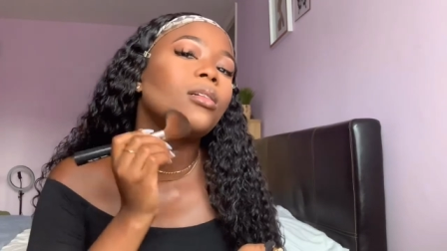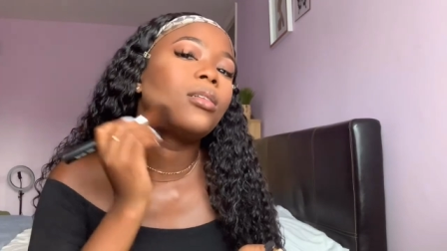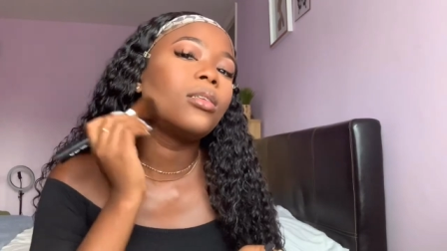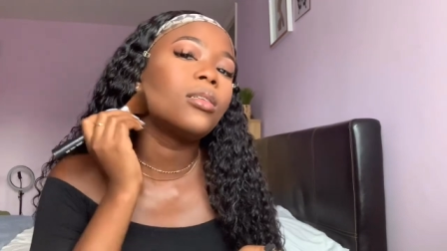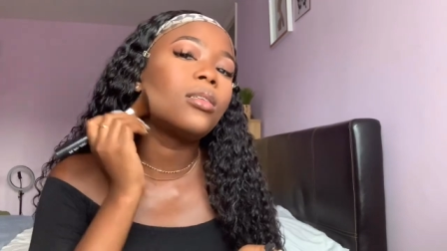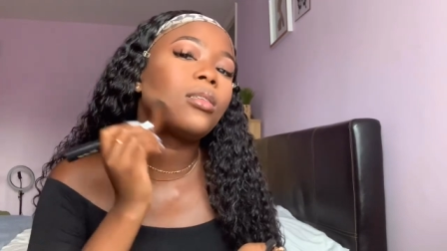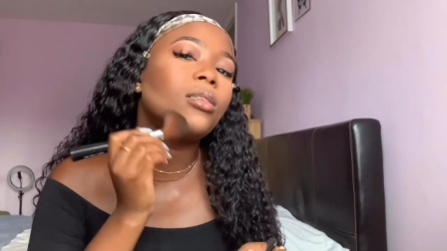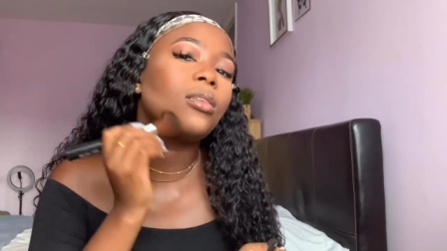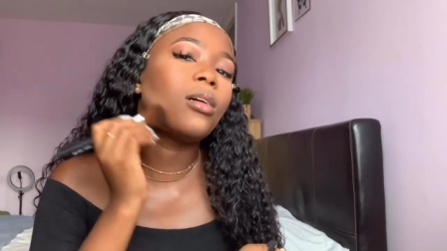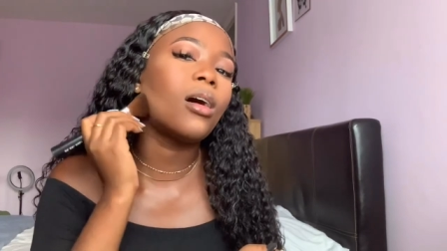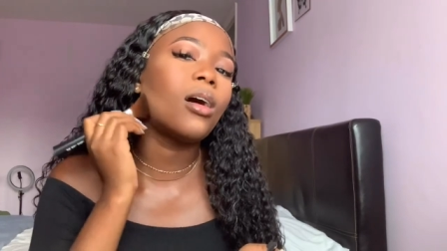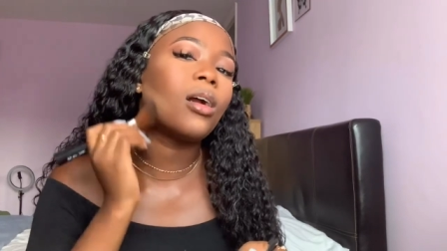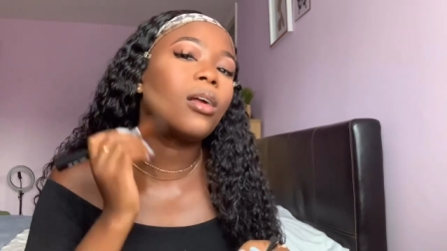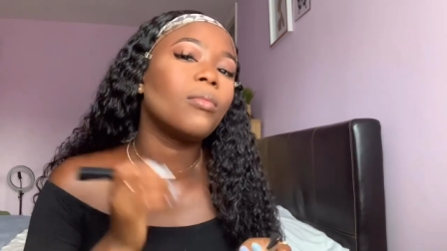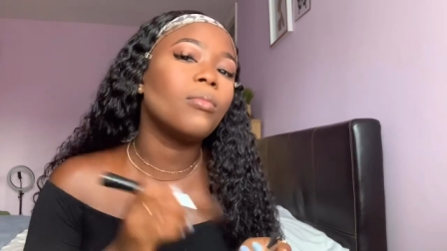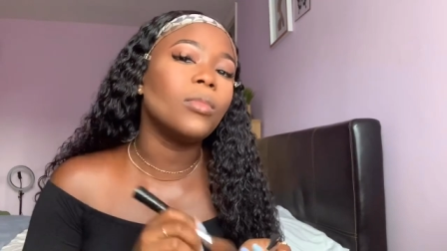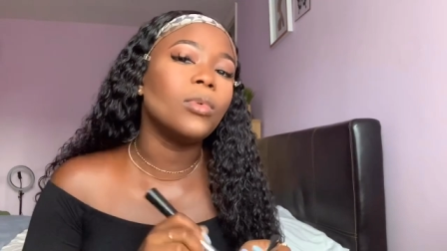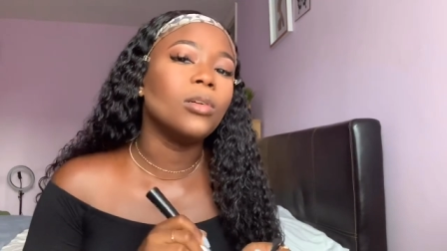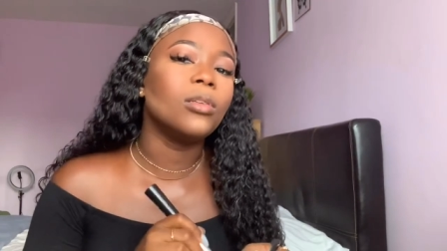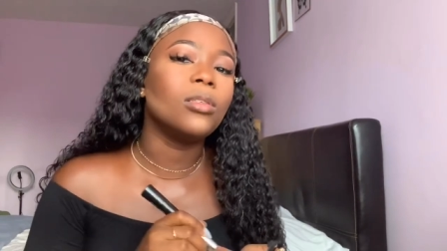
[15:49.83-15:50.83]
start,
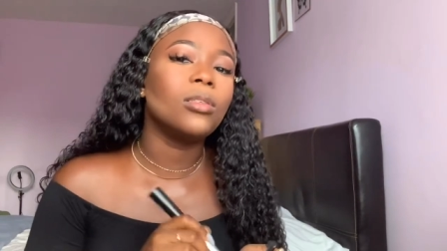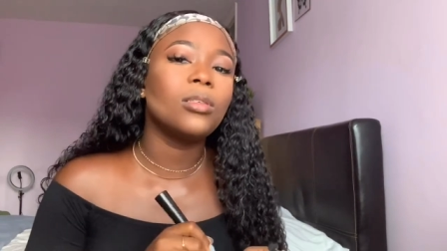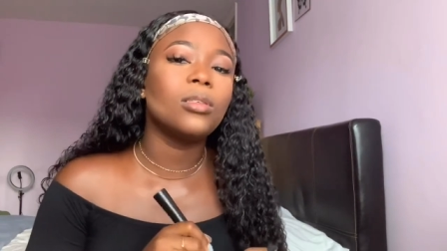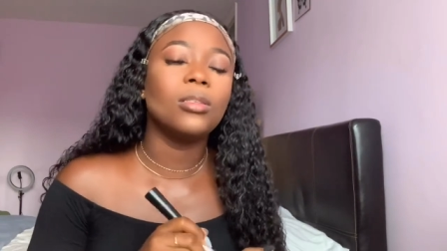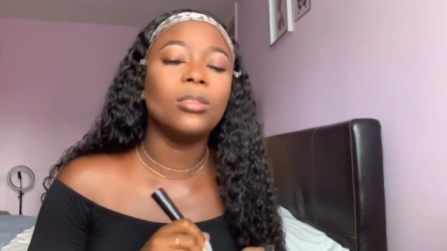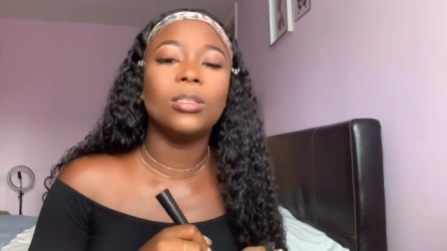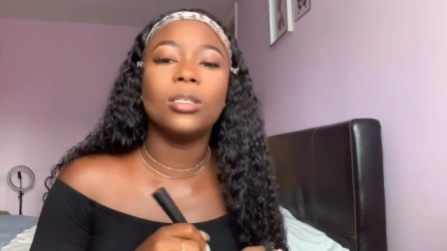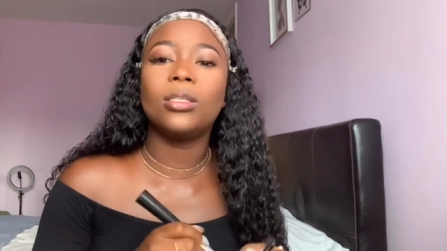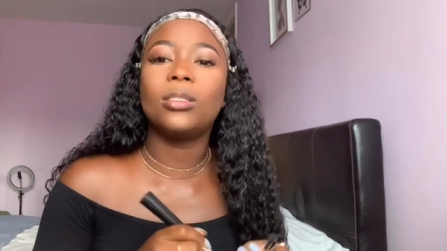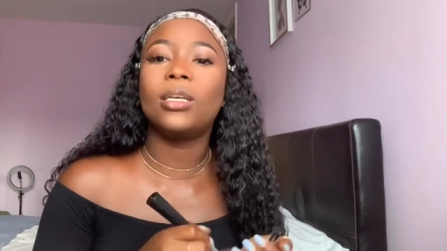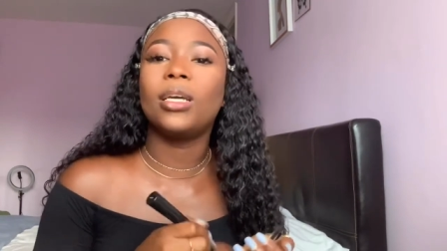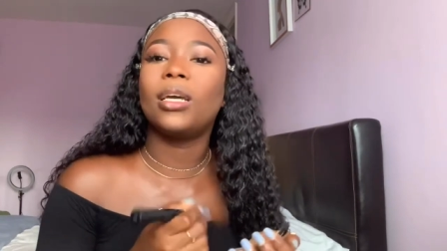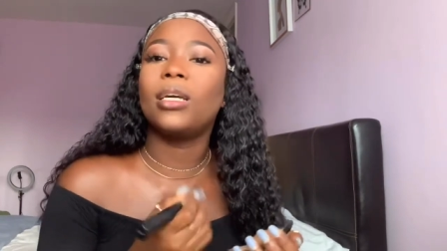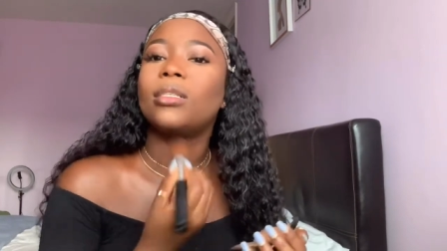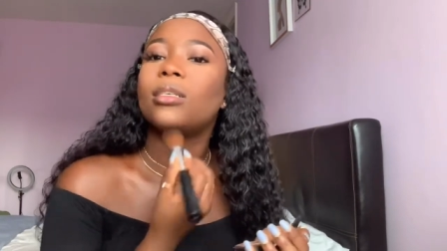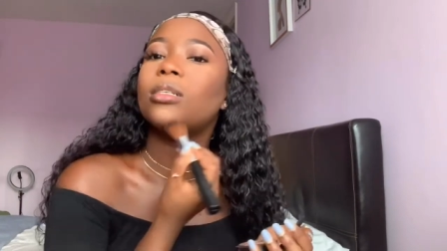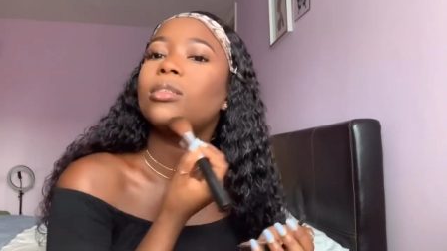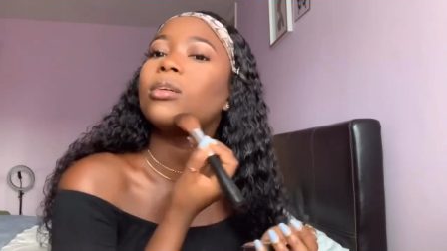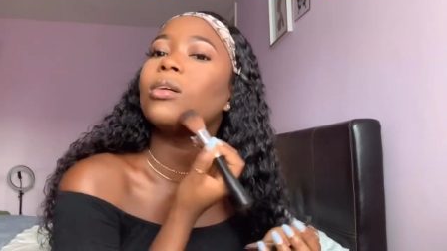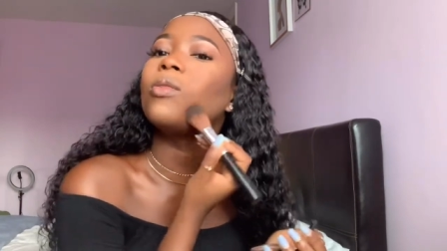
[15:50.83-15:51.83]
but just take it
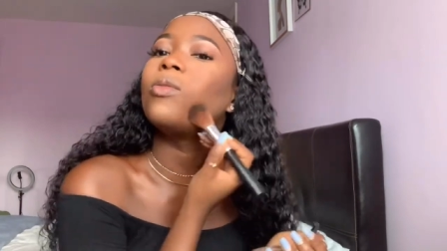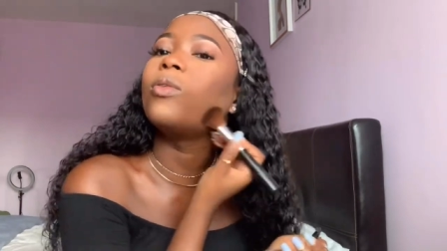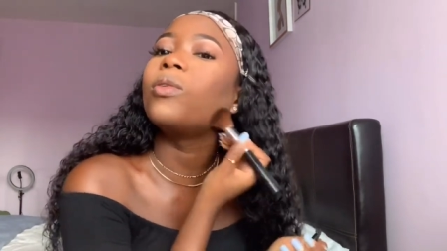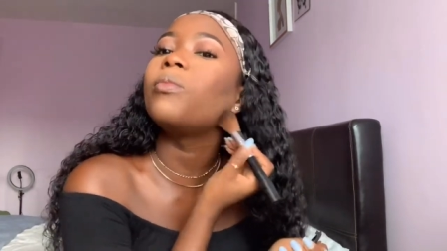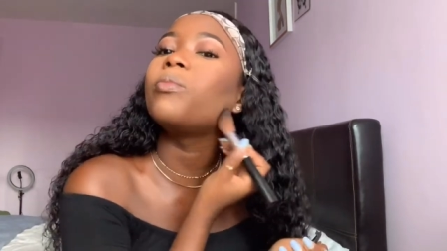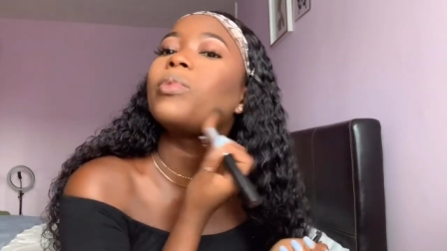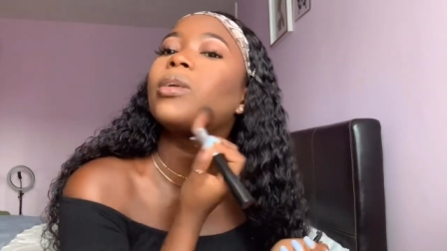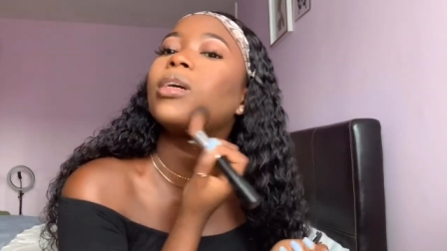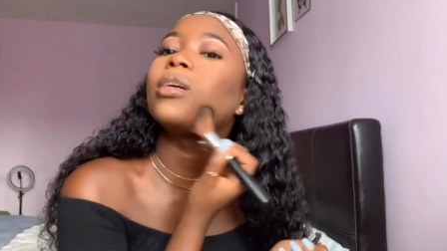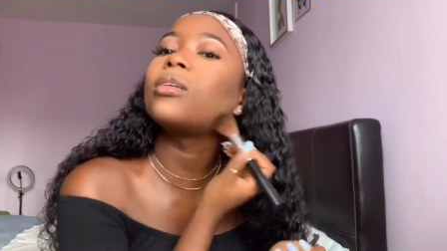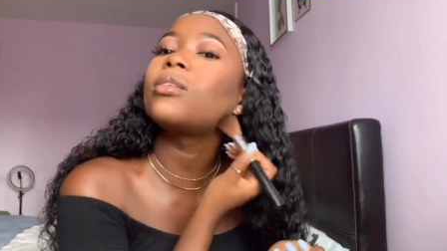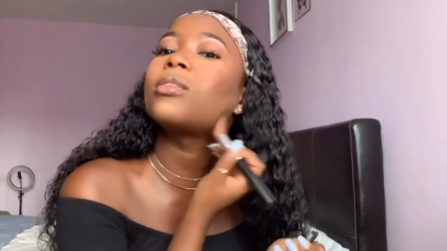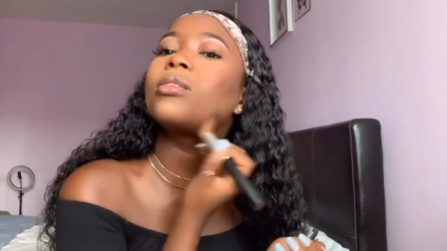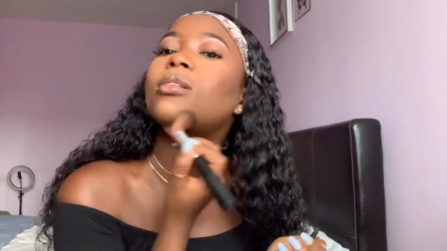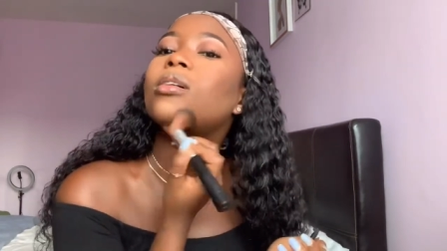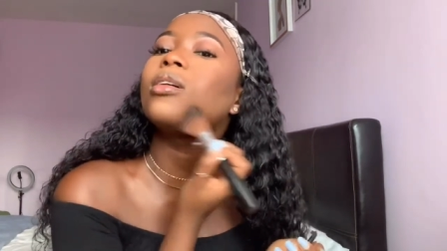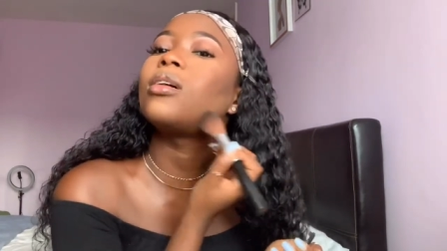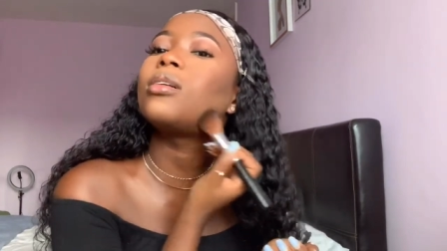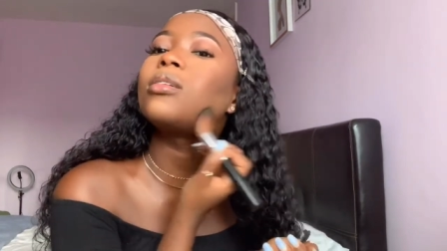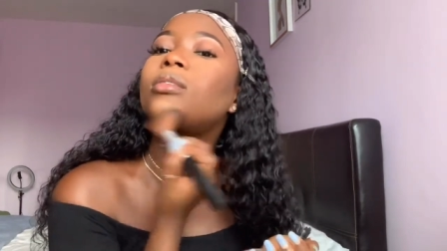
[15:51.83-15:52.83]
at your own pace,
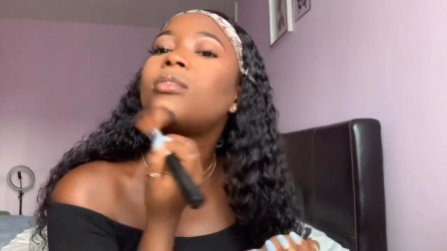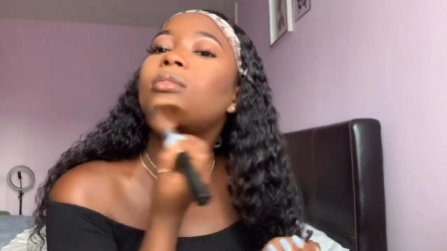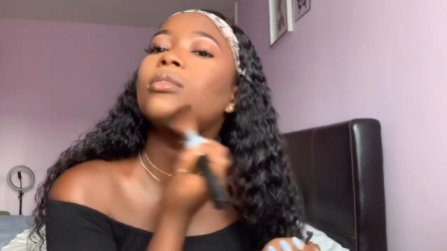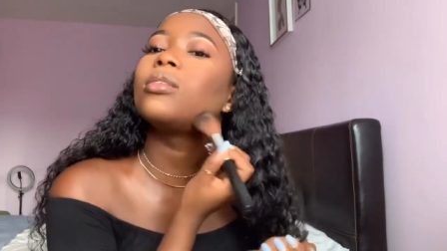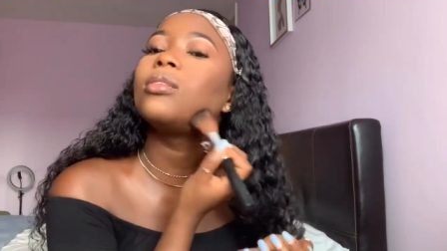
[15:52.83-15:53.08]
cause